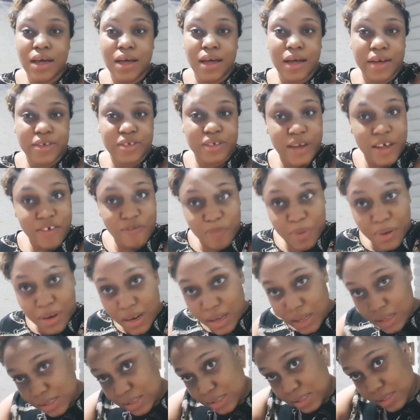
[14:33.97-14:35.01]
I should have been
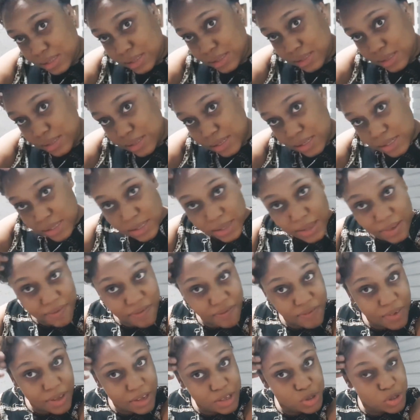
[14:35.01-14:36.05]
at this event.